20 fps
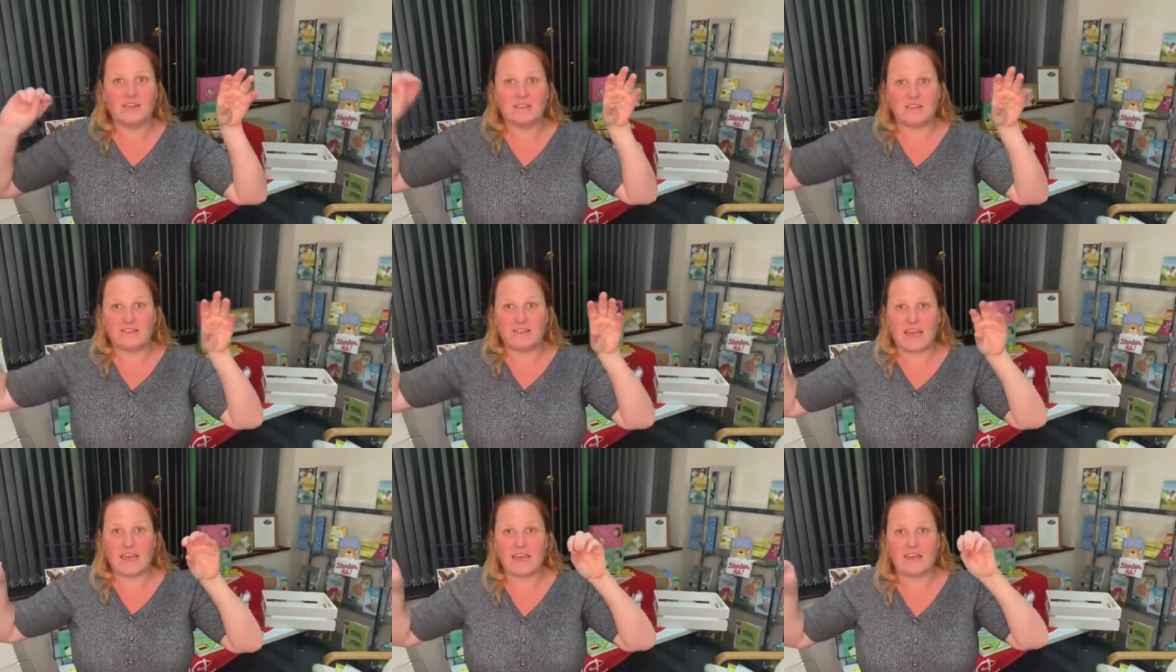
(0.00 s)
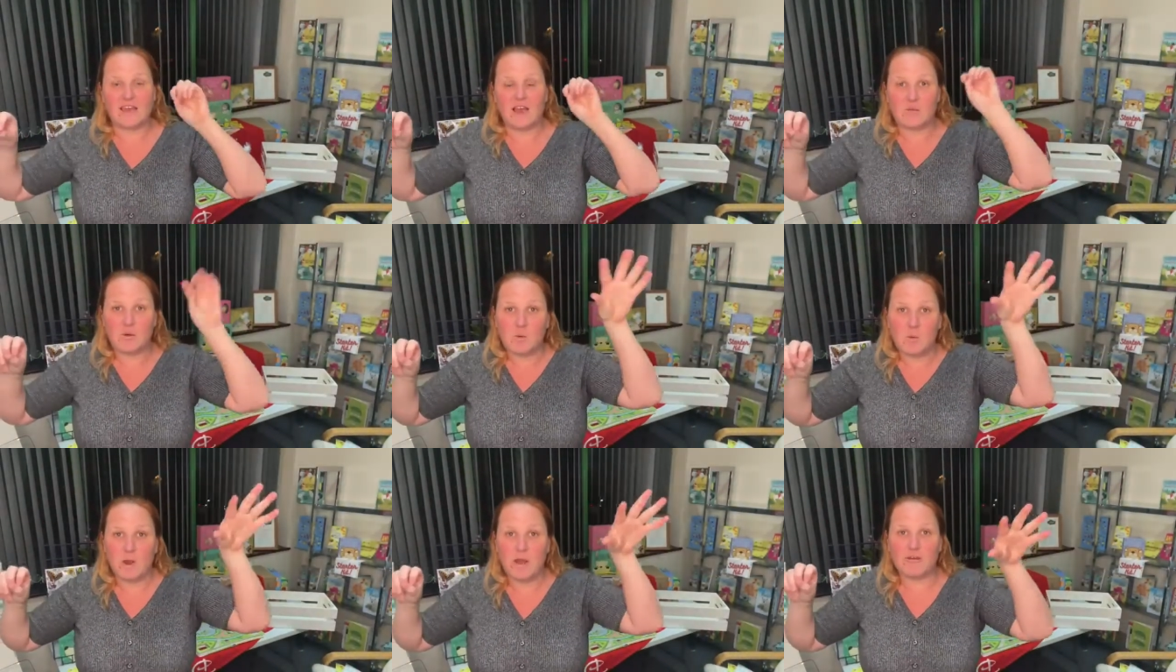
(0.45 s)
to say,
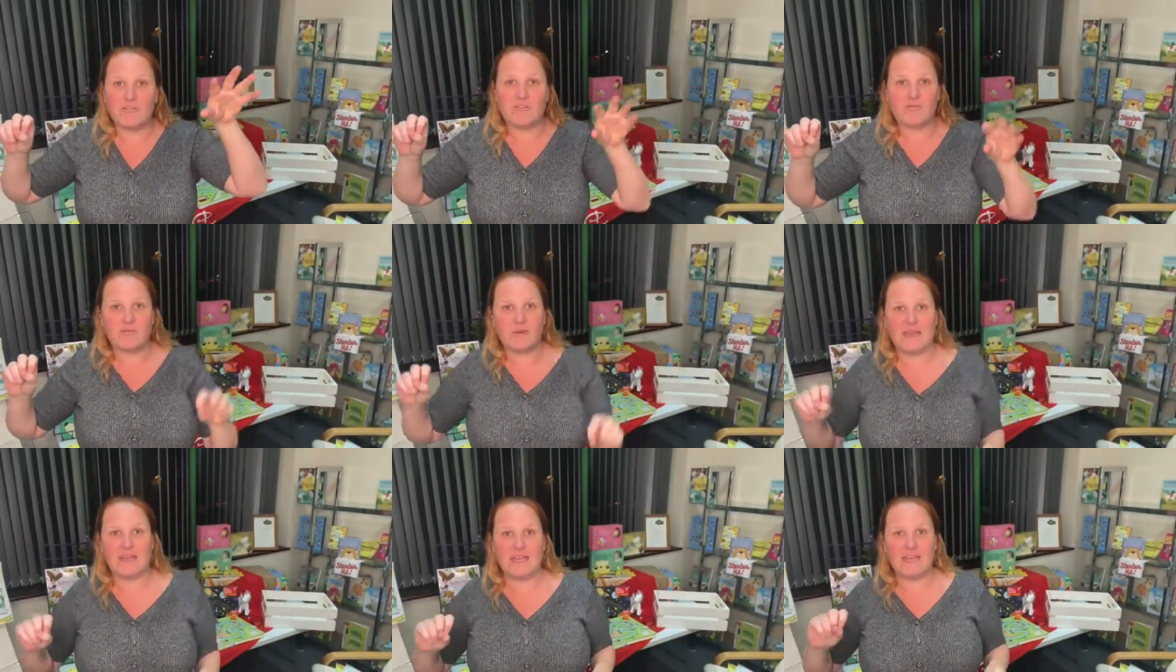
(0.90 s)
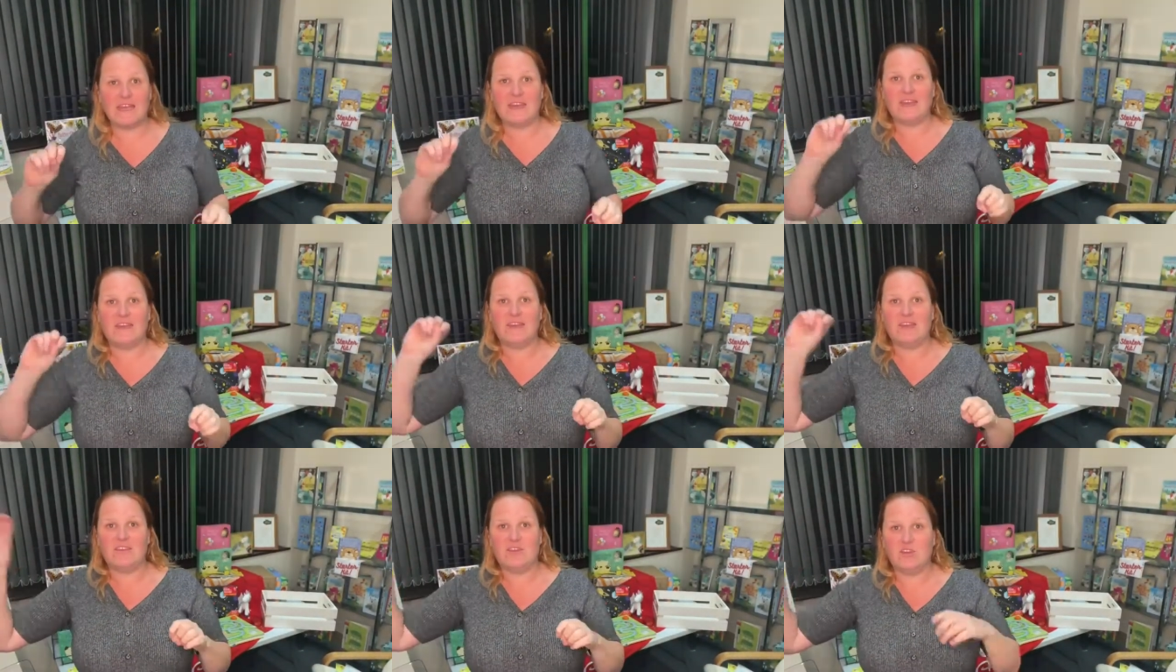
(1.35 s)
come and work with
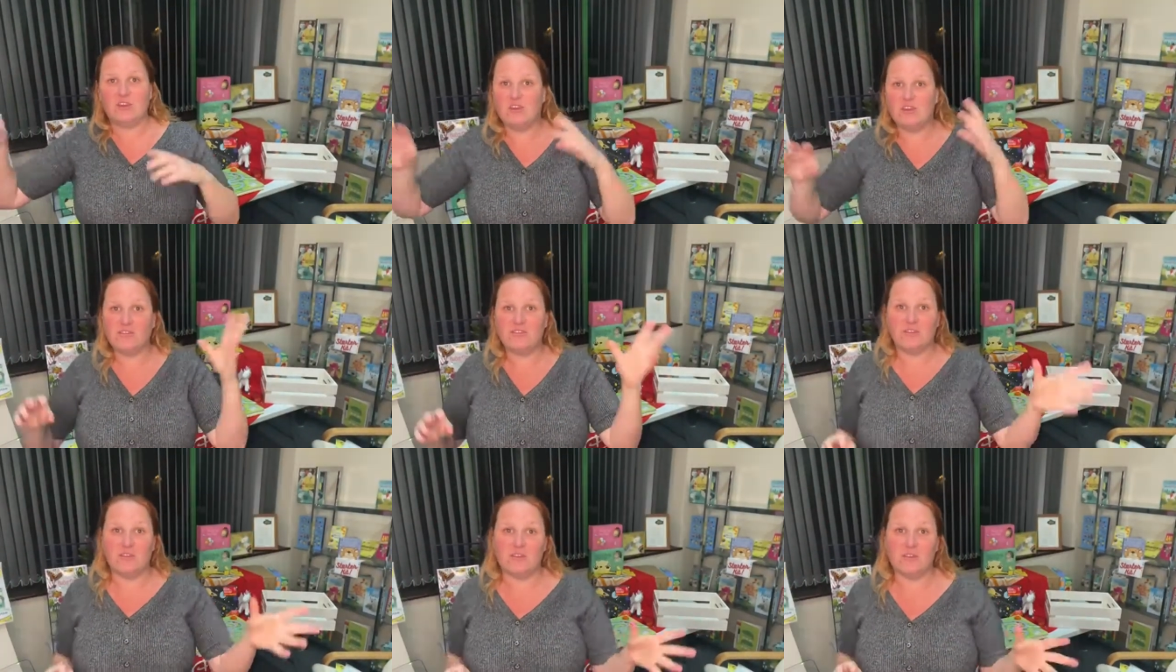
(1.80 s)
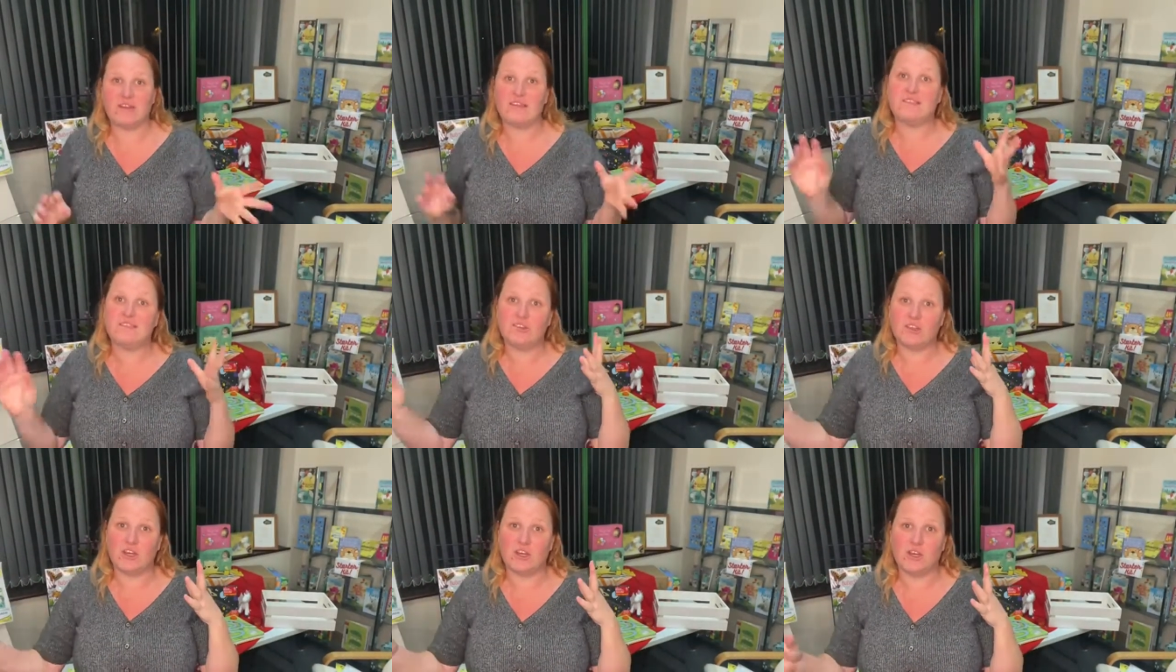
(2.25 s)
me. You could do
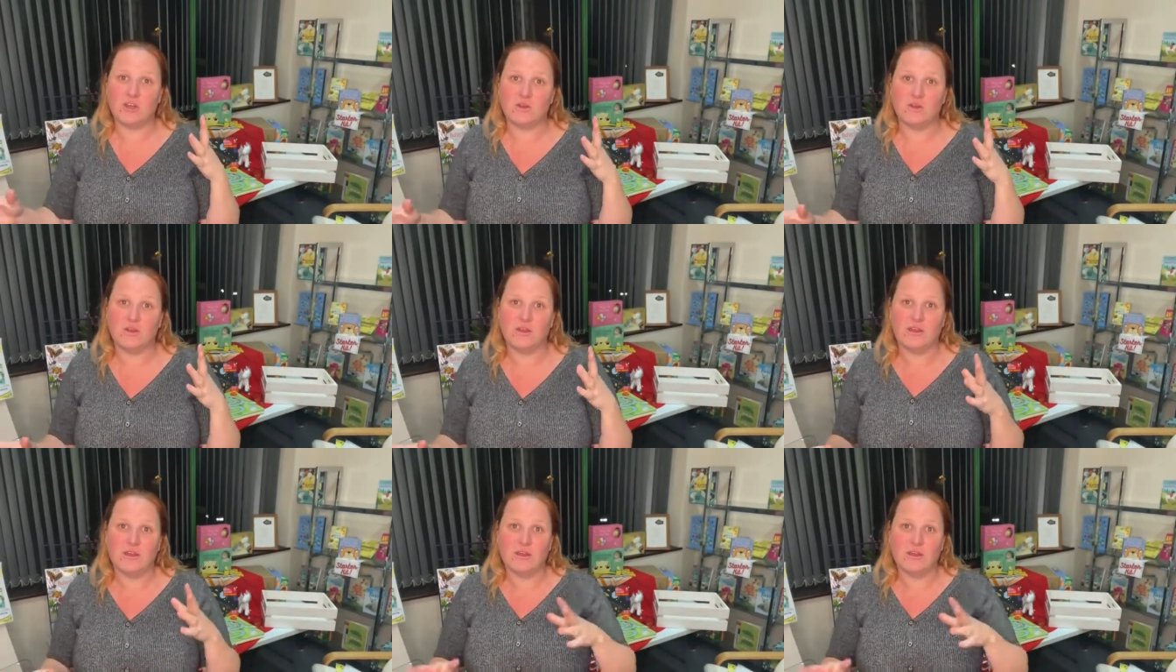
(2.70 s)
this too.